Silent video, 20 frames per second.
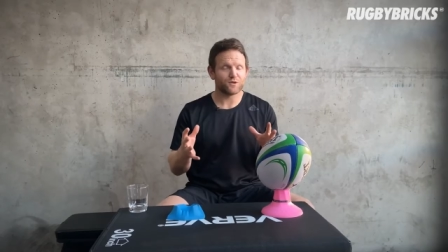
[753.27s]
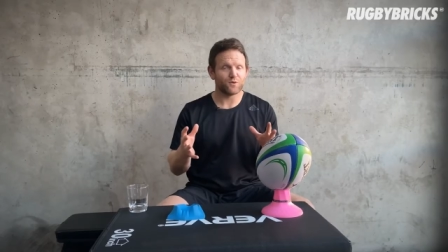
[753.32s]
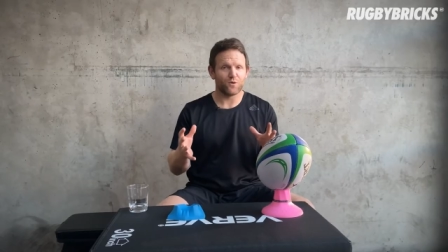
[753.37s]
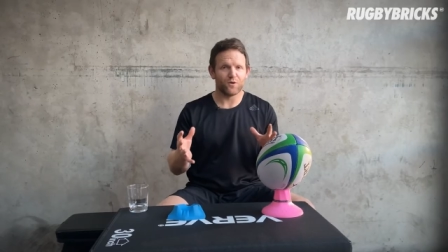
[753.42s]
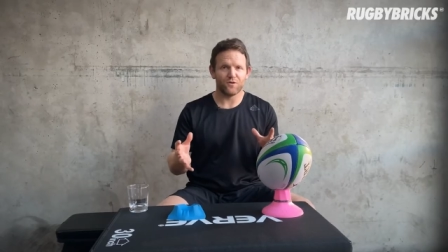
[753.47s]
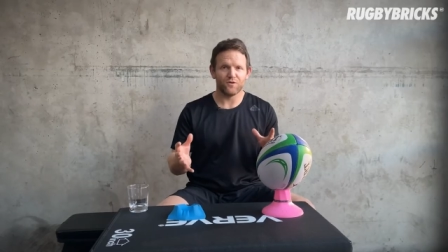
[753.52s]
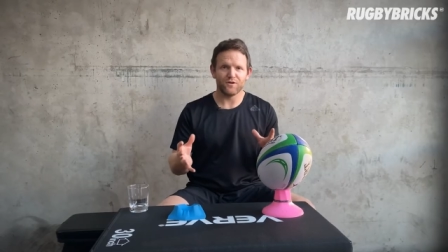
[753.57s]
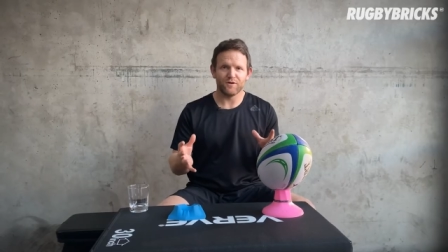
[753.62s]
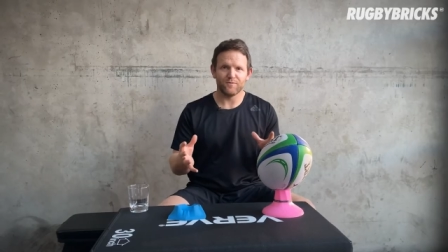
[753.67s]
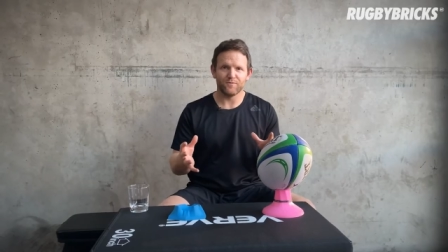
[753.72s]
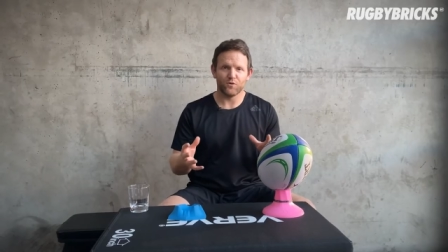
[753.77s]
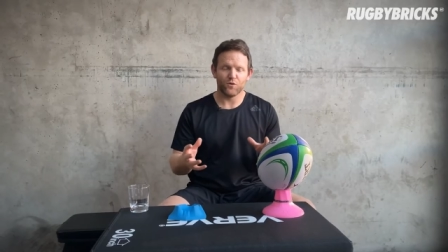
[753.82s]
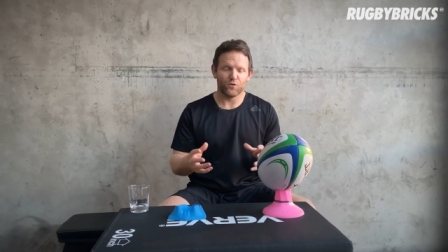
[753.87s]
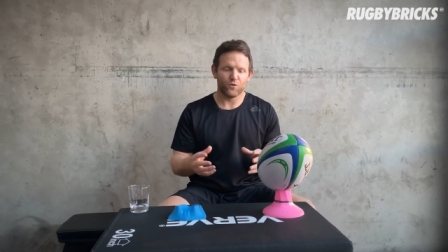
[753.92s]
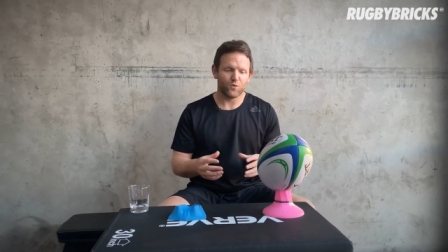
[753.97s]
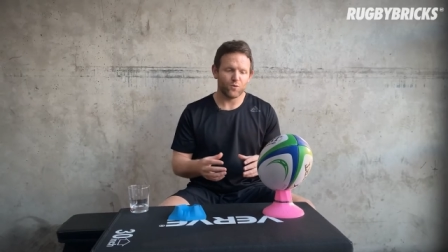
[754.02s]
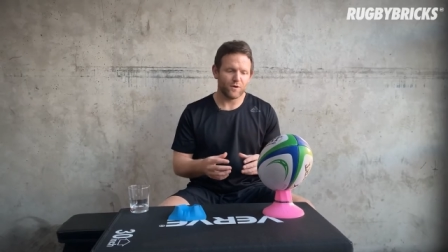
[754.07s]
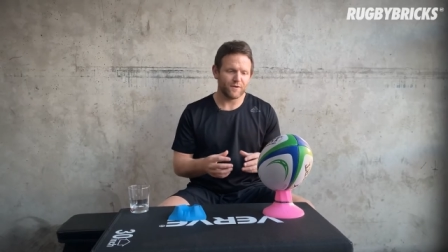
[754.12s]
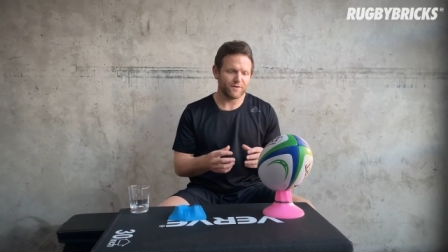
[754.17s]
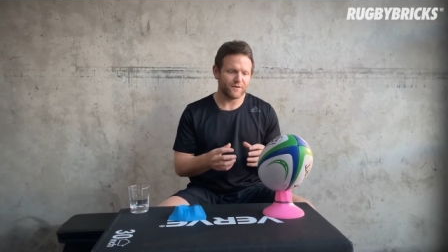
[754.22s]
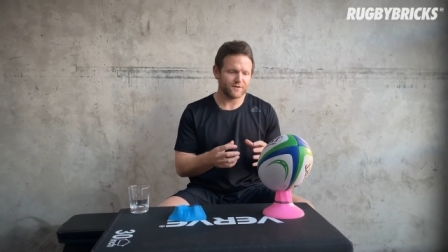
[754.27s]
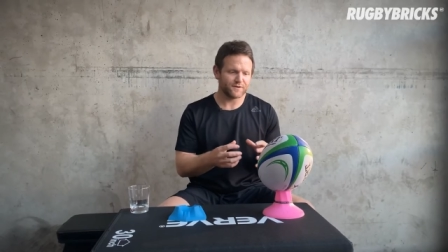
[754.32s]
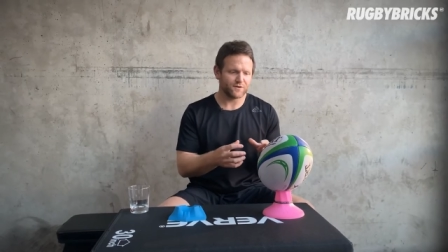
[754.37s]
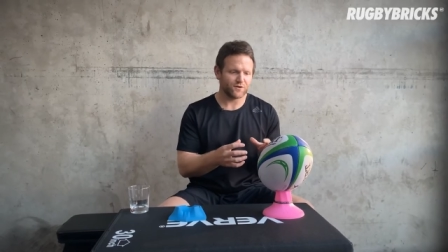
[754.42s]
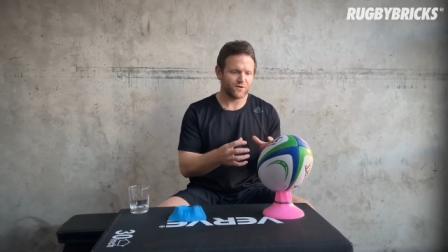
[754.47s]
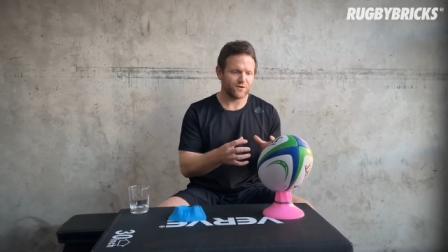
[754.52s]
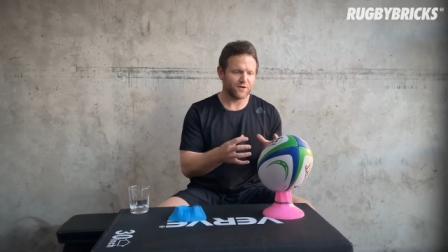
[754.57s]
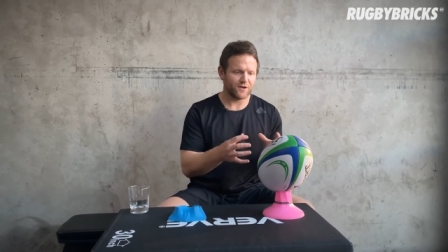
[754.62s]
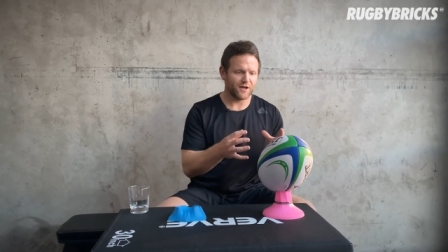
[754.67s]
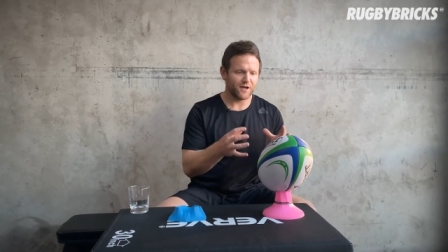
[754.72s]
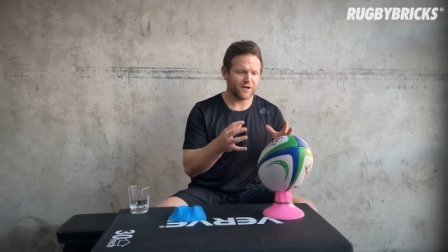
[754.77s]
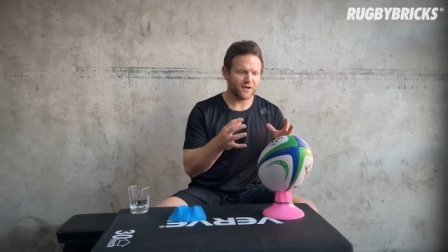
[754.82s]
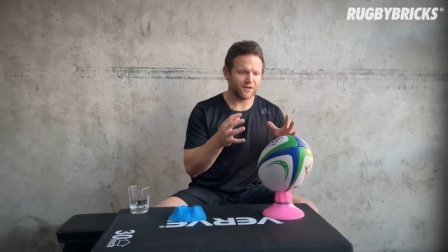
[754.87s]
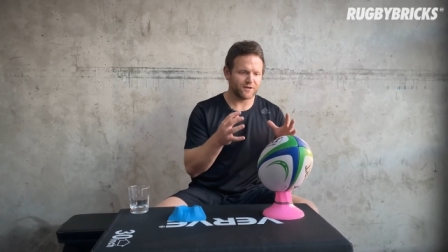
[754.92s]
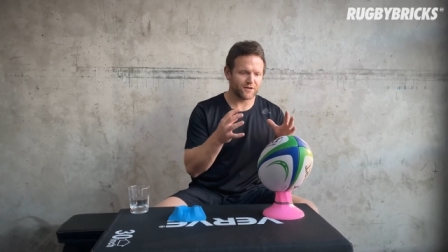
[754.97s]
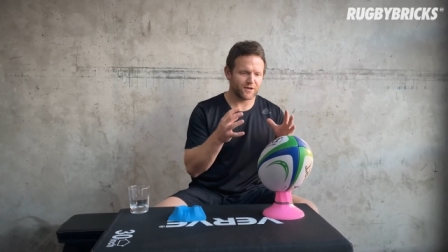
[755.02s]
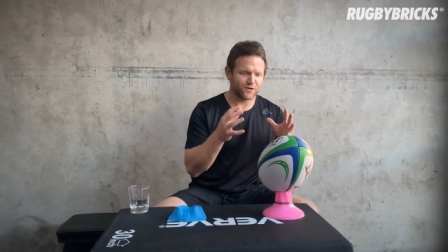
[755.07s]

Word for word: quality ball, one that's got a,